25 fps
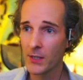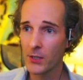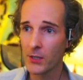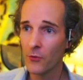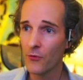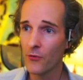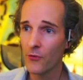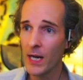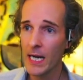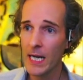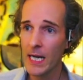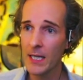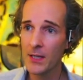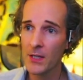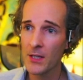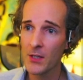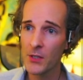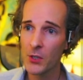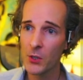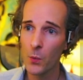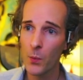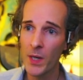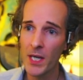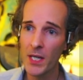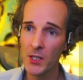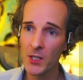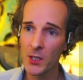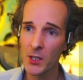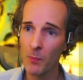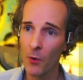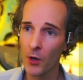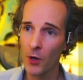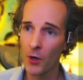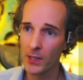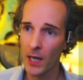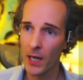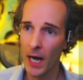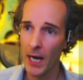So really the sweet
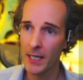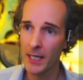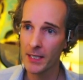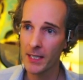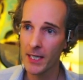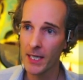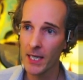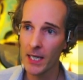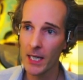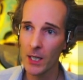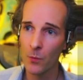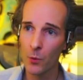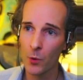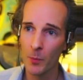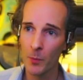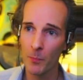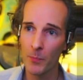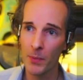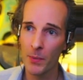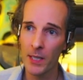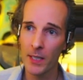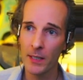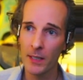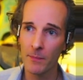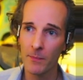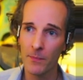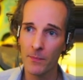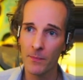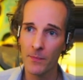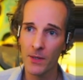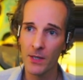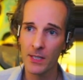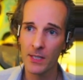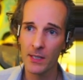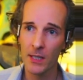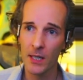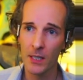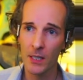spot ideally would be
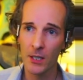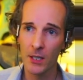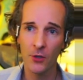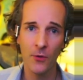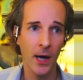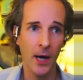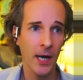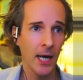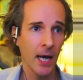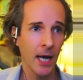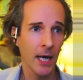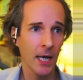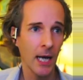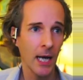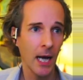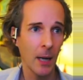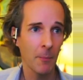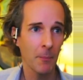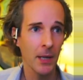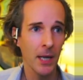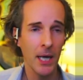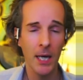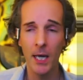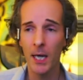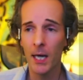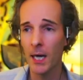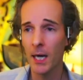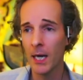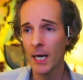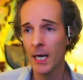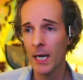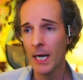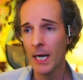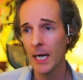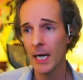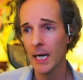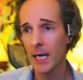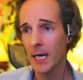this little triangle up here,
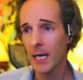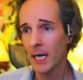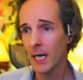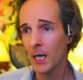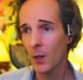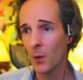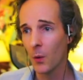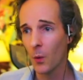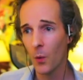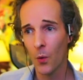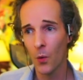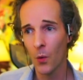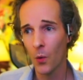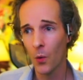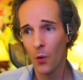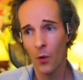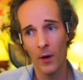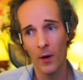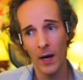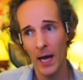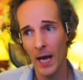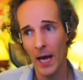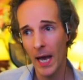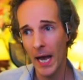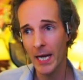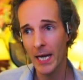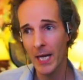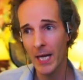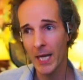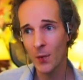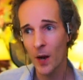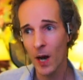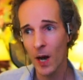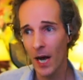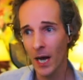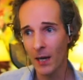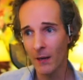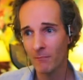or
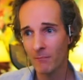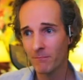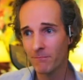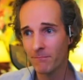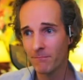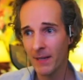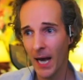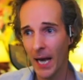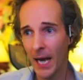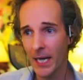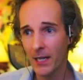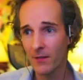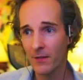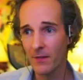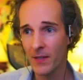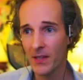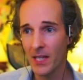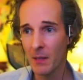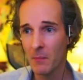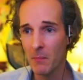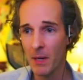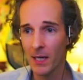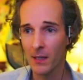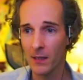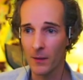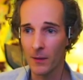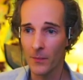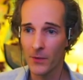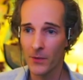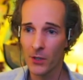anywhere kind of in the middle.